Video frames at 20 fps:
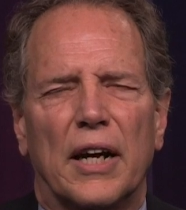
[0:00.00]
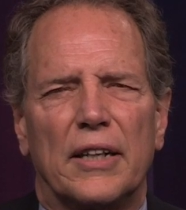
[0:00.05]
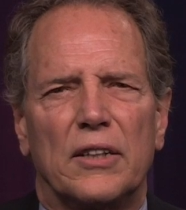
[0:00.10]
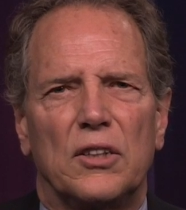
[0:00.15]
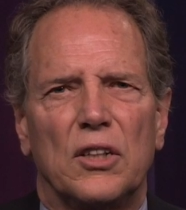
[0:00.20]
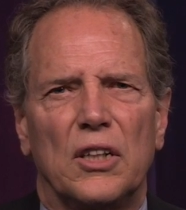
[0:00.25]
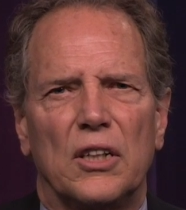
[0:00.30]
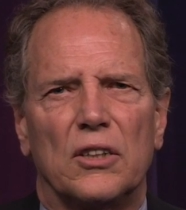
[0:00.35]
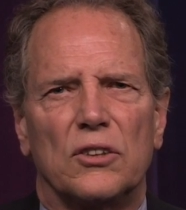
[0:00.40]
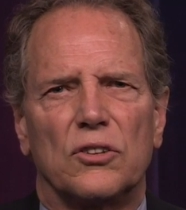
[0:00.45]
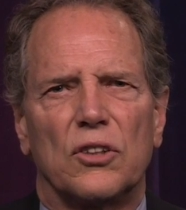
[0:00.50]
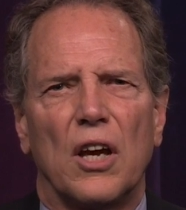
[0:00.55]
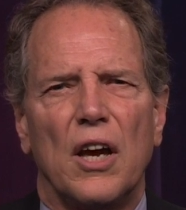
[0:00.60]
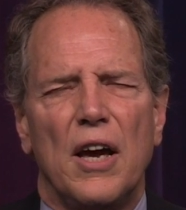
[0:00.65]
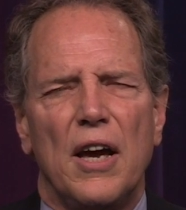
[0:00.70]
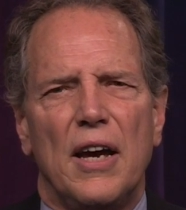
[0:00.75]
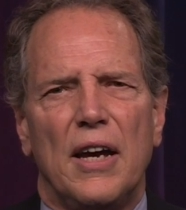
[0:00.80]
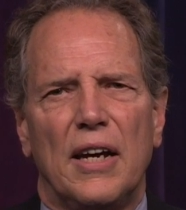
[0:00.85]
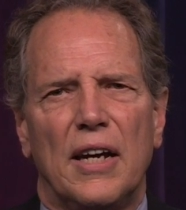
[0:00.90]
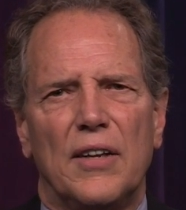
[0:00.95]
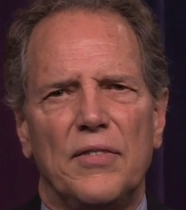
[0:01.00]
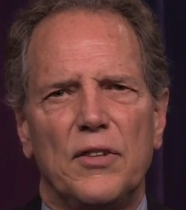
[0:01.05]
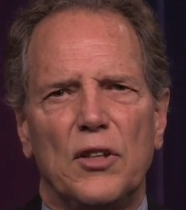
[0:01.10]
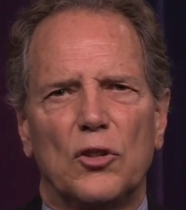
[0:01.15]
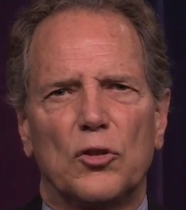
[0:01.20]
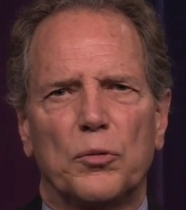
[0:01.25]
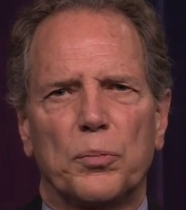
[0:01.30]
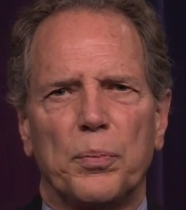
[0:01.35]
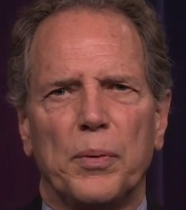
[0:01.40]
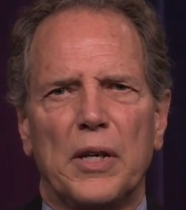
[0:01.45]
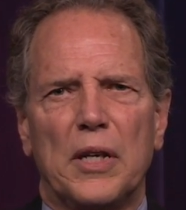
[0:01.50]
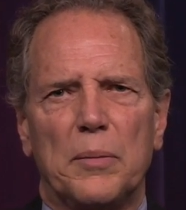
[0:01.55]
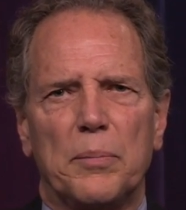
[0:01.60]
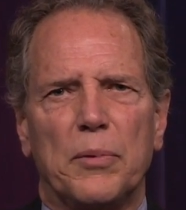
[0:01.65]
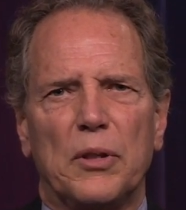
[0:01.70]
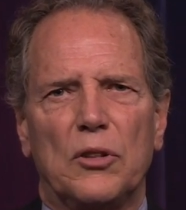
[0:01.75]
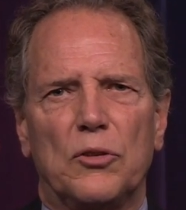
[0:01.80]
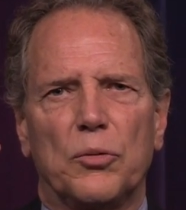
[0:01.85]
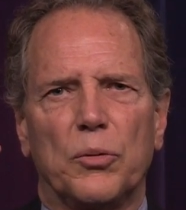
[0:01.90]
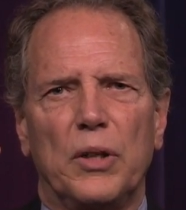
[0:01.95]
ideas. And this
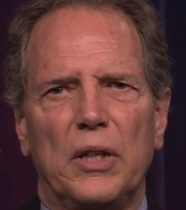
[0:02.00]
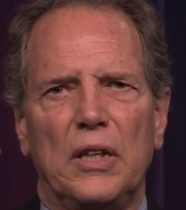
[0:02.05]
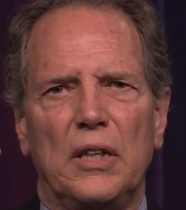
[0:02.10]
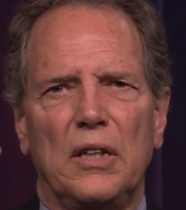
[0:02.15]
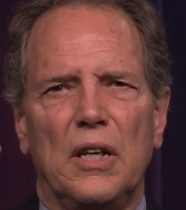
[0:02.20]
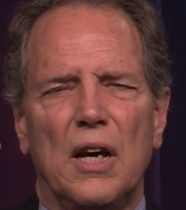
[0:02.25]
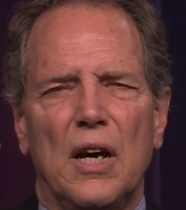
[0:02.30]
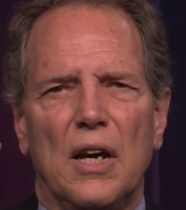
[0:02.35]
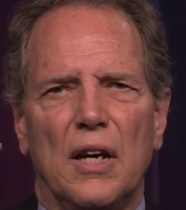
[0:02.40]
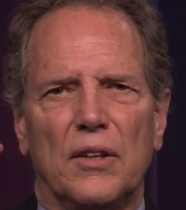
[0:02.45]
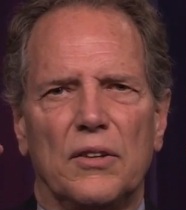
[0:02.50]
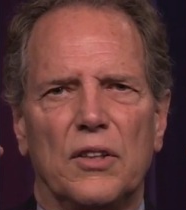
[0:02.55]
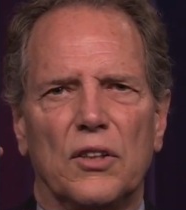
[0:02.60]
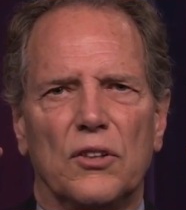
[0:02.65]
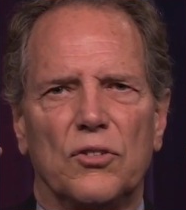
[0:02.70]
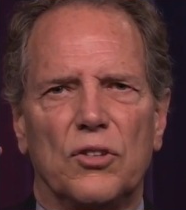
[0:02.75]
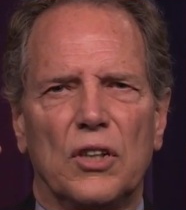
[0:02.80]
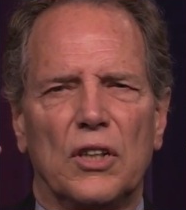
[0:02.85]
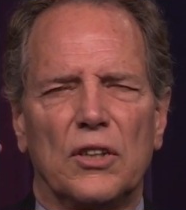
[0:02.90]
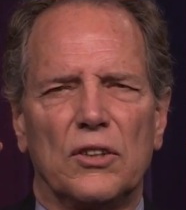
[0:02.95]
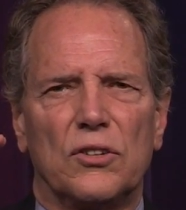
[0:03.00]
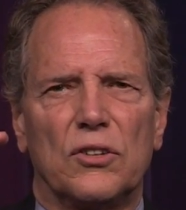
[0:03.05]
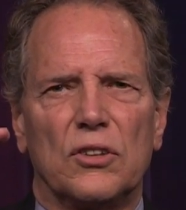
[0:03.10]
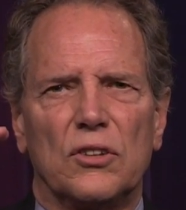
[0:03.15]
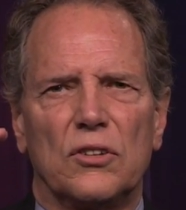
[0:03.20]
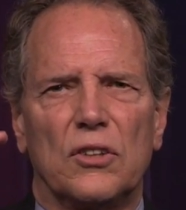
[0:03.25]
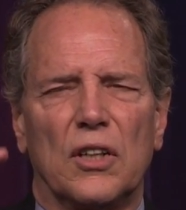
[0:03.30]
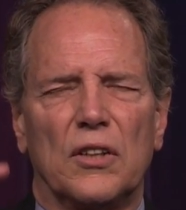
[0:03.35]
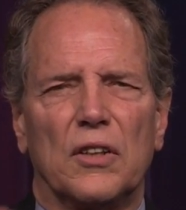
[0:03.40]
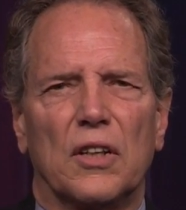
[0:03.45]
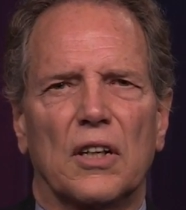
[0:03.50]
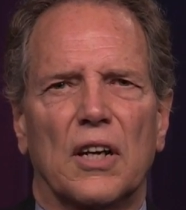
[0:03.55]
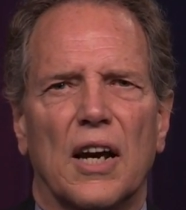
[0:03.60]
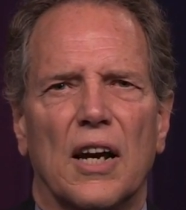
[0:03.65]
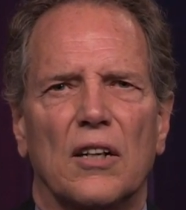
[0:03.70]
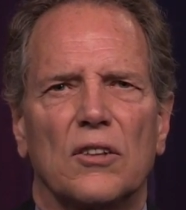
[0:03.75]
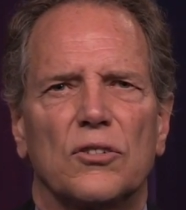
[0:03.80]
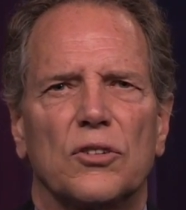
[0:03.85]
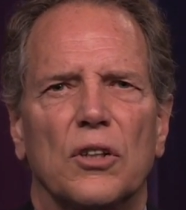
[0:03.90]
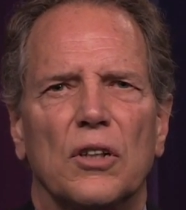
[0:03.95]
split between the citizens and the
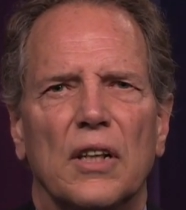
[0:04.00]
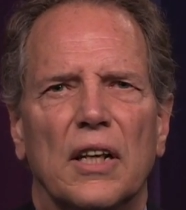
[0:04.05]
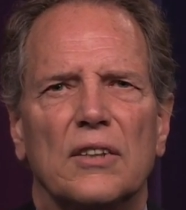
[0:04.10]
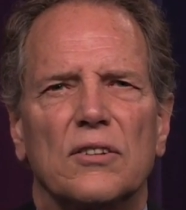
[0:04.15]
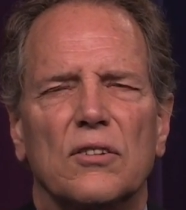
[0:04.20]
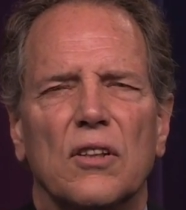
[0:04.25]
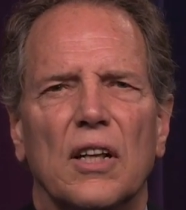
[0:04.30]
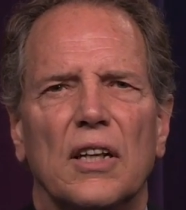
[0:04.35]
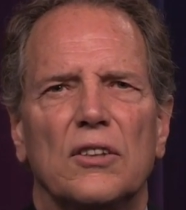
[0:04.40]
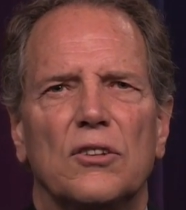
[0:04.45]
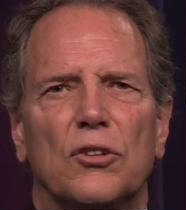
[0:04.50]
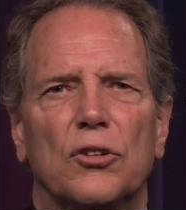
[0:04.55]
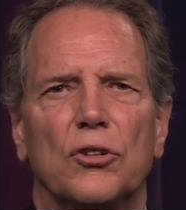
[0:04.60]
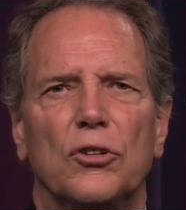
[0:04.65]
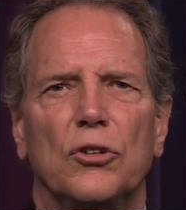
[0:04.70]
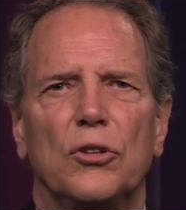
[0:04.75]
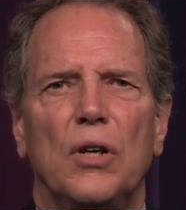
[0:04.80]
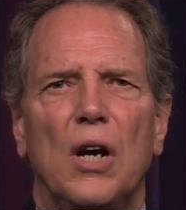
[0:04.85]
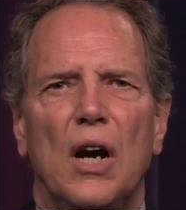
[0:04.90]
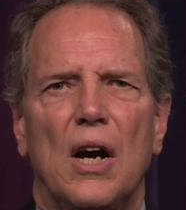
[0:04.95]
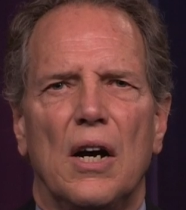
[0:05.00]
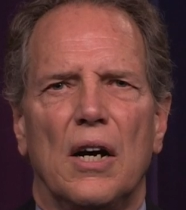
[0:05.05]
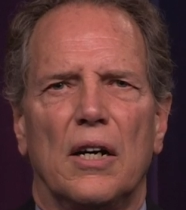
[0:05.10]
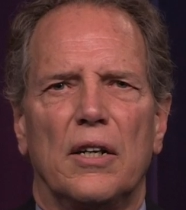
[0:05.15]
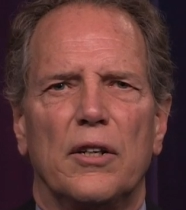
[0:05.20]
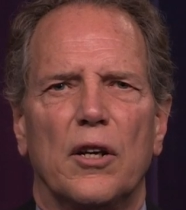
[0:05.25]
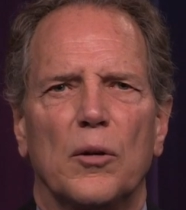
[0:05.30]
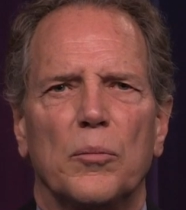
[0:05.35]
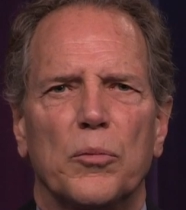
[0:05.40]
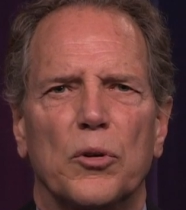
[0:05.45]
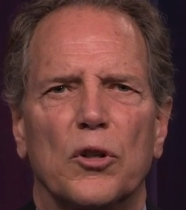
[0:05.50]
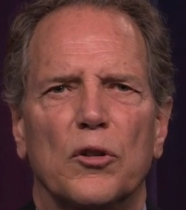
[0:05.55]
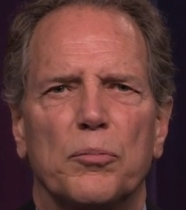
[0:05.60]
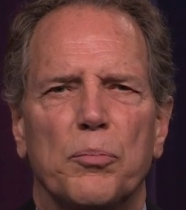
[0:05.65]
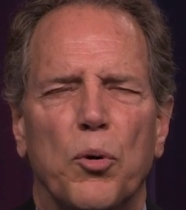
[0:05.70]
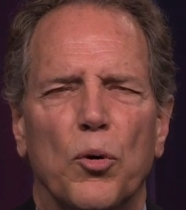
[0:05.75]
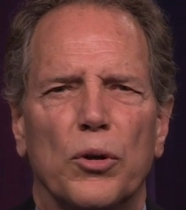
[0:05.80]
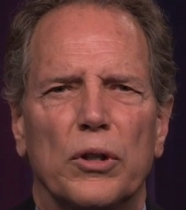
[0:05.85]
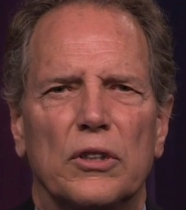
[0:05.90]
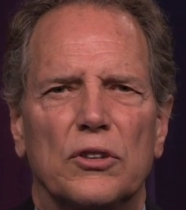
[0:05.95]
council has led to a number
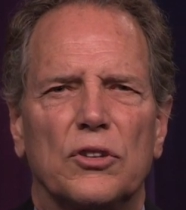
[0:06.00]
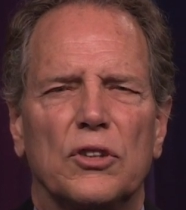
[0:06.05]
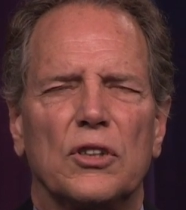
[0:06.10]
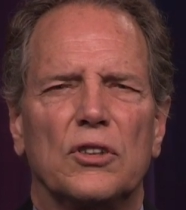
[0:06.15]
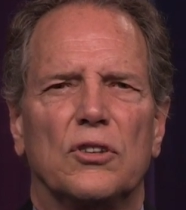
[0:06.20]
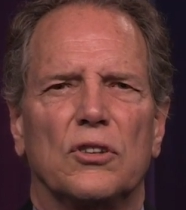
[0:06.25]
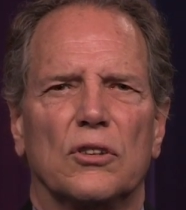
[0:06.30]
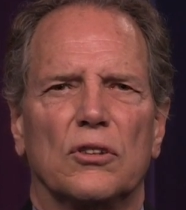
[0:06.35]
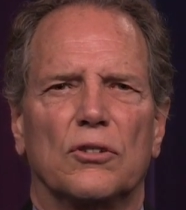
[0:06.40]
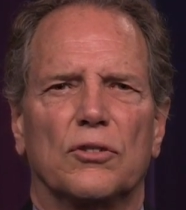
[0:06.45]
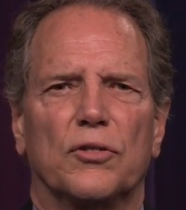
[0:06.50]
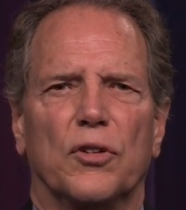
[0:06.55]
of poor decisions.